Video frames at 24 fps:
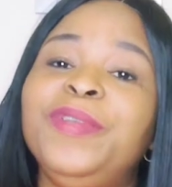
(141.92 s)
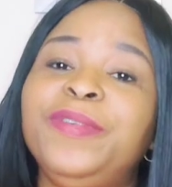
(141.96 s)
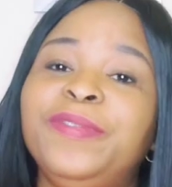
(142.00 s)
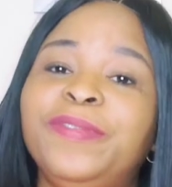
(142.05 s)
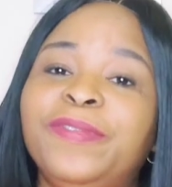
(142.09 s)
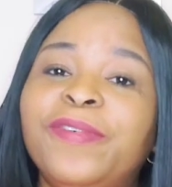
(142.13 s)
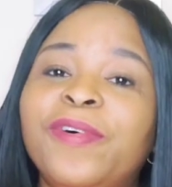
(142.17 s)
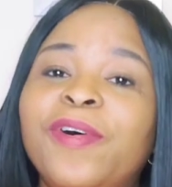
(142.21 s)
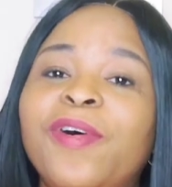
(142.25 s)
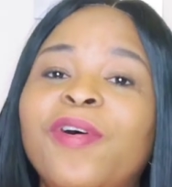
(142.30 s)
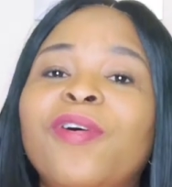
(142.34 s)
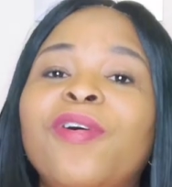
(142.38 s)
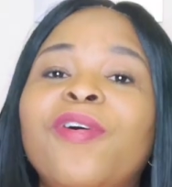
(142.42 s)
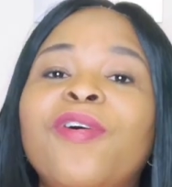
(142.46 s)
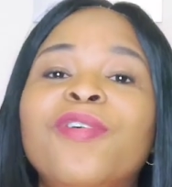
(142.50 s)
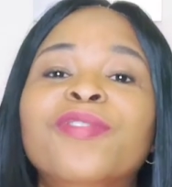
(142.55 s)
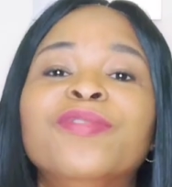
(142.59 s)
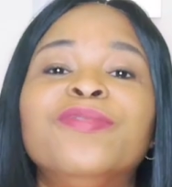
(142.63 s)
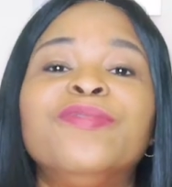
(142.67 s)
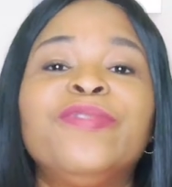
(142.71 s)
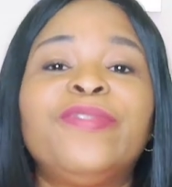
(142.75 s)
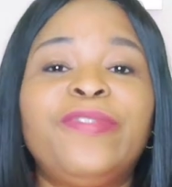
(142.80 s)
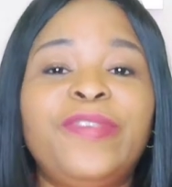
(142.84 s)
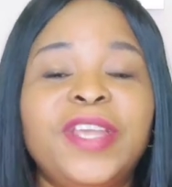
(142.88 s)
before
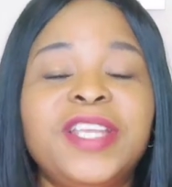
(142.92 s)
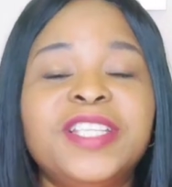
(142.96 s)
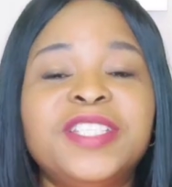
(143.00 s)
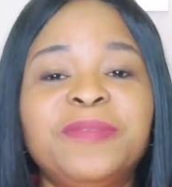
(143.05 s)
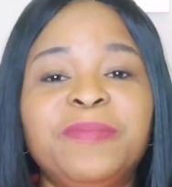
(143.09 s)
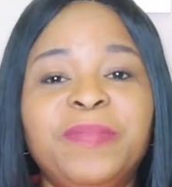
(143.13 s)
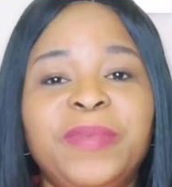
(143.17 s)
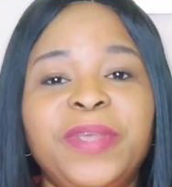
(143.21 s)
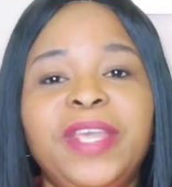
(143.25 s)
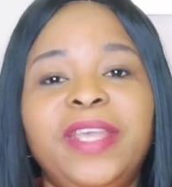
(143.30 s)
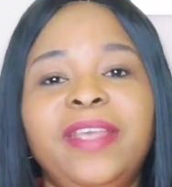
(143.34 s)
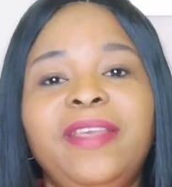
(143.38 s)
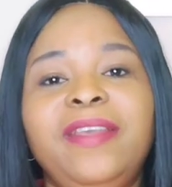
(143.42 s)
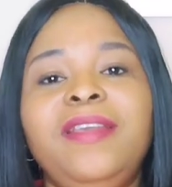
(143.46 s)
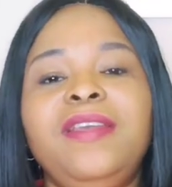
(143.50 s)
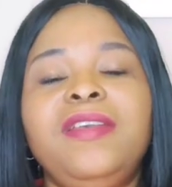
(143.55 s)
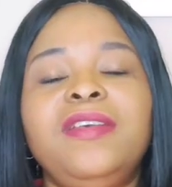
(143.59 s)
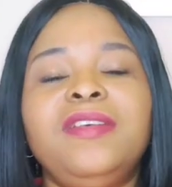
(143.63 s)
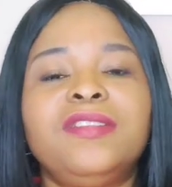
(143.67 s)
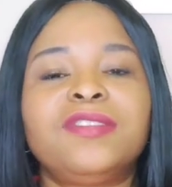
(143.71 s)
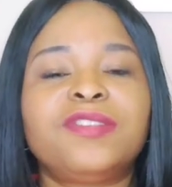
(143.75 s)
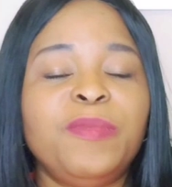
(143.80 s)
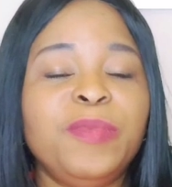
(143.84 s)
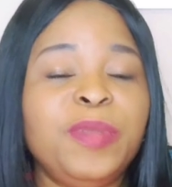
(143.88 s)
on Facebook.
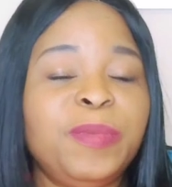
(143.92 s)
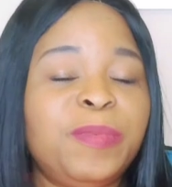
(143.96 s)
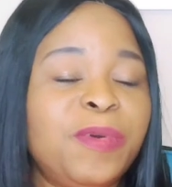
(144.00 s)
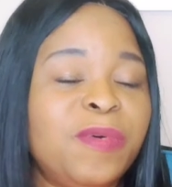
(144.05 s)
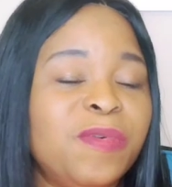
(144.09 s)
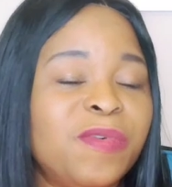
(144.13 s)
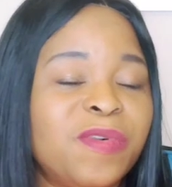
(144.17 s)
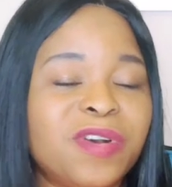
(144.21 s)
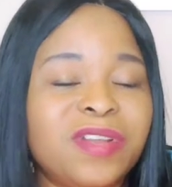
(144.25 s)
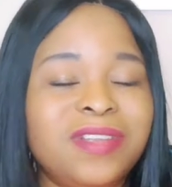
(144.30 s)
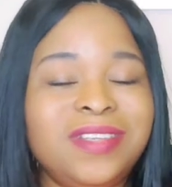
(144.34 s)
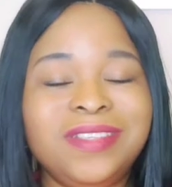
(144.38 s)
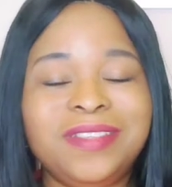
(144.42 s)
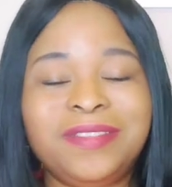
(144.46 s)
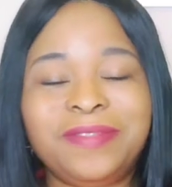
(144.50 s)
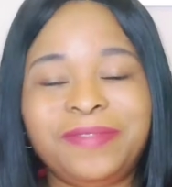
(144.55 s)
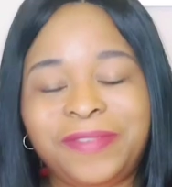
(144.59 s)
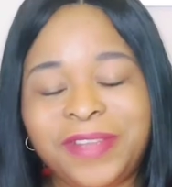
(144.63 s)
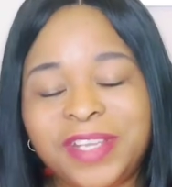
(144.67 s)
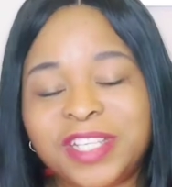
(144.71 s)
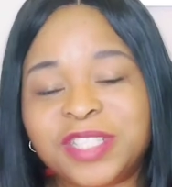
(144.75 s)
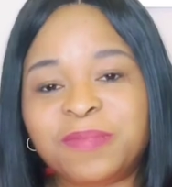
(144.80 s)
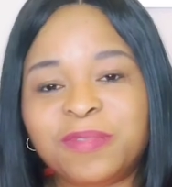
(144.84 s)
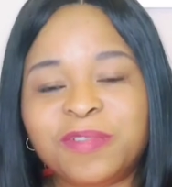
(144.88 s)
Some people will call it
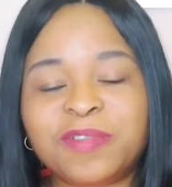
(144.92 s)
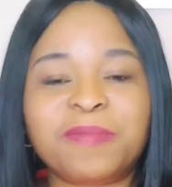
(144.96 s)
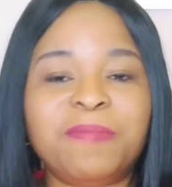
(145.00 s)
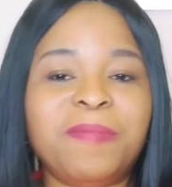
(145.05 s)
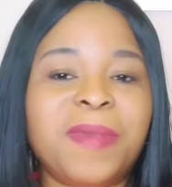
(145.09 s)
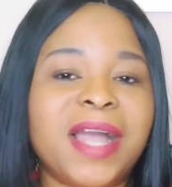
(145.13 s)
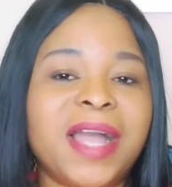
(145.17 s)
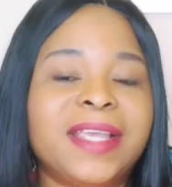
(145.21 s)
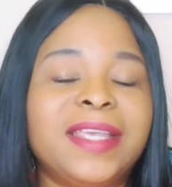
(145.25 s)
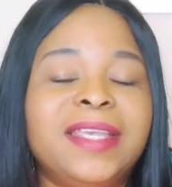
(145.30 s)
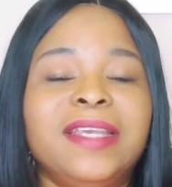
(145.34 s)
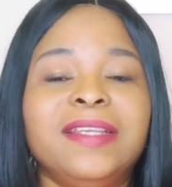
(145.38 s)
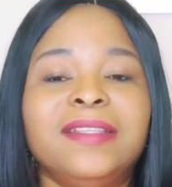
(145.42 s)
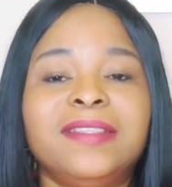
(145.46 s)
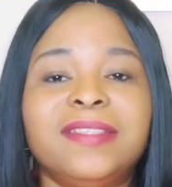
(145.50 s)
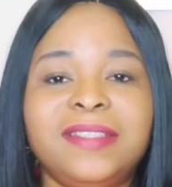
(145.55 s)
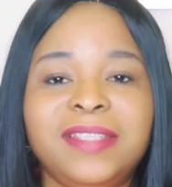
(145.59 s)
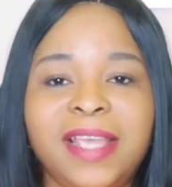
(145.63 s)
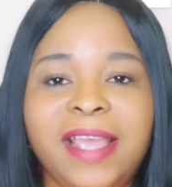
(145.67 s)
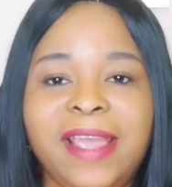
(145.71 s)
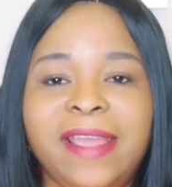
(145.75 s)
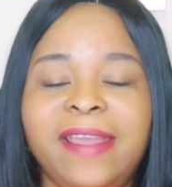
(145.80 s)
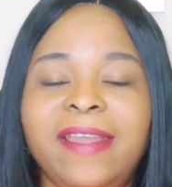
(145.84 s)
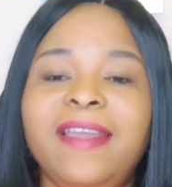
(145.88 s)
Facebook Market.
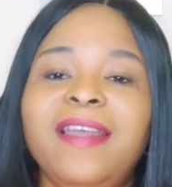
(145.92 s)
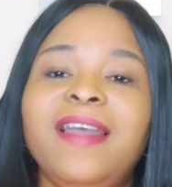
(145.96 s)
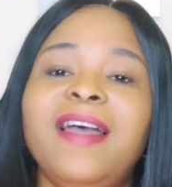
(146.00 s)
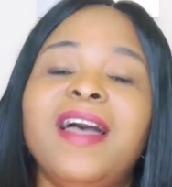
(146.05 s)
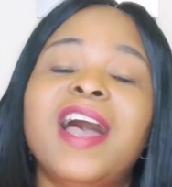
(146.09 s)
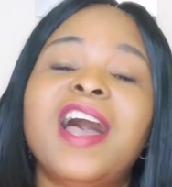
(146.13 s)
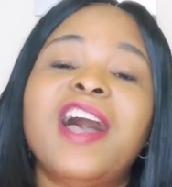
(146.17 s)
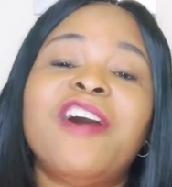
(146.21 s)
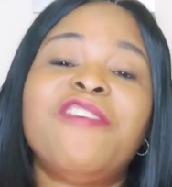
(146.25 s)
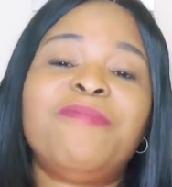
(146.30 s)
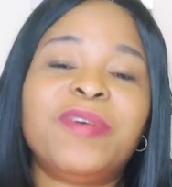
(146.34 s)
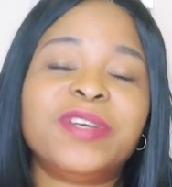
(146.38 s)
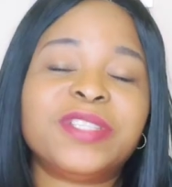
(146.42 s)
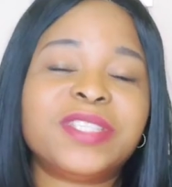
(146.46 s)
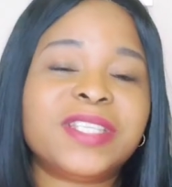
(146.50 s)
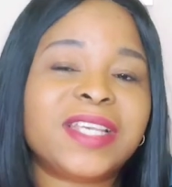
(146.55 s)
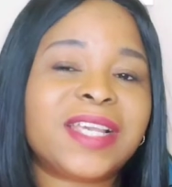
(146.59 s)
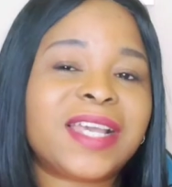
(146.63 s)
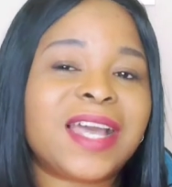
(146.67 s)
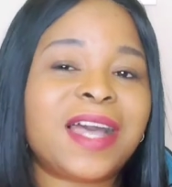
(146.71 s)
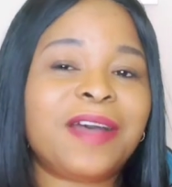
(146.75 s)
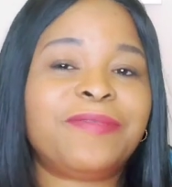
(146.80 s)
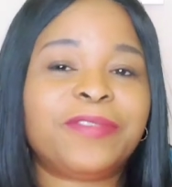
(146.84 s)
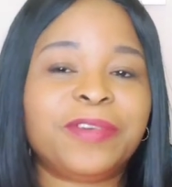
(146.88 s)
Yeah, I bought
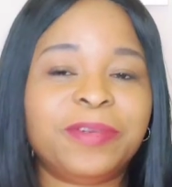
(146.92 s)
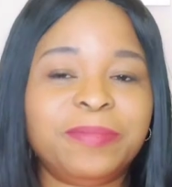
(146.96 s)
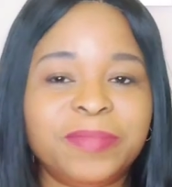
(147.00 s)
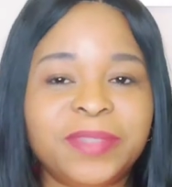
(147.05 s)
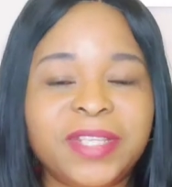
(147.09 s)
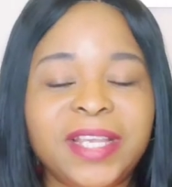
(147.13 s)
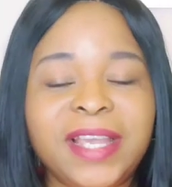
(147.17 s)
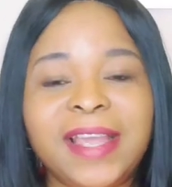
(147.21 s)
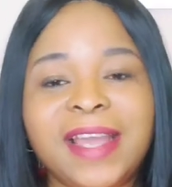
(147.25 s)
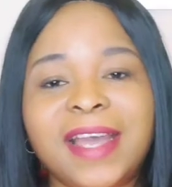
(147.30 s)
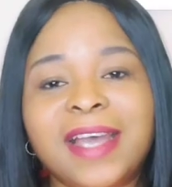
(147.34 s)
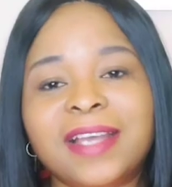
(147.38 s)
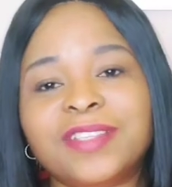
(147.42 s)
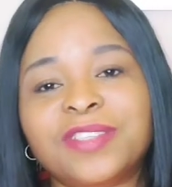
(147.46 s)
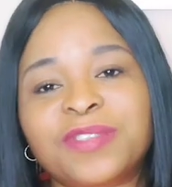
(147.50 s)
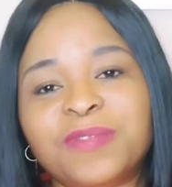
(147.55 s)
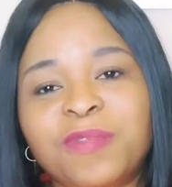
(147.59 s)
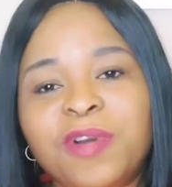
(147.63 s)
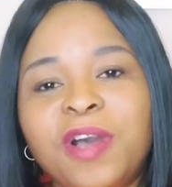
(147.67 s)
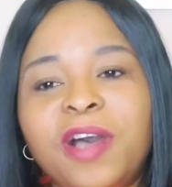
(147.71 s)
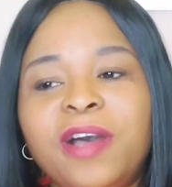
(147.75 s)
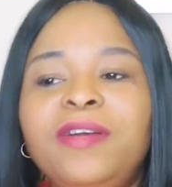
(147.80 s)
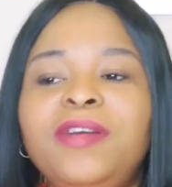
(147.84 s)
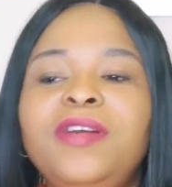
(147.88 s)
a car from there as
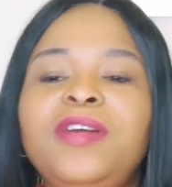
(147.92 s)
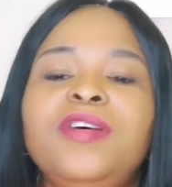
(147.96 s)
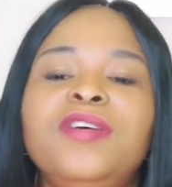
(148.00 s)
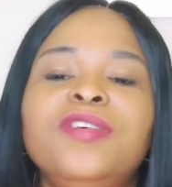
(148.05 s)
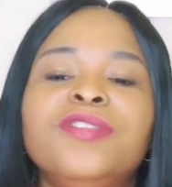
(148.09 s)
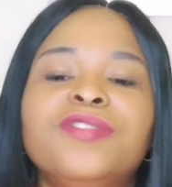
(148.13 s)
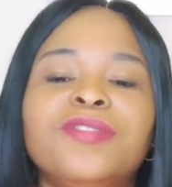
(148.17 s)
well.